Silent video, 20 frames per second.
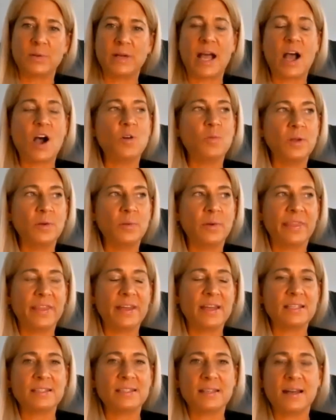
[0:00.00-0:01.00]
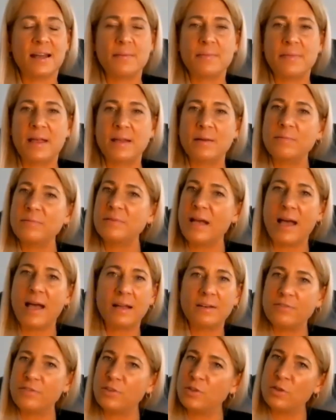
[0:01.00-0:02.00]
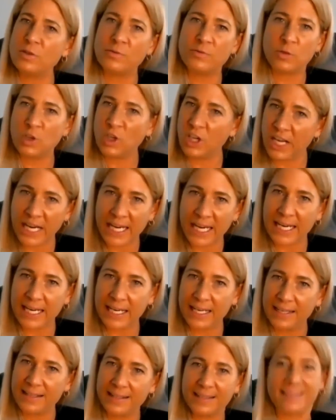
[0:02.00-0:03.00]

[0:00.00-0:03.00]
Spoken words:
would help me with this. And I'm like, not for free.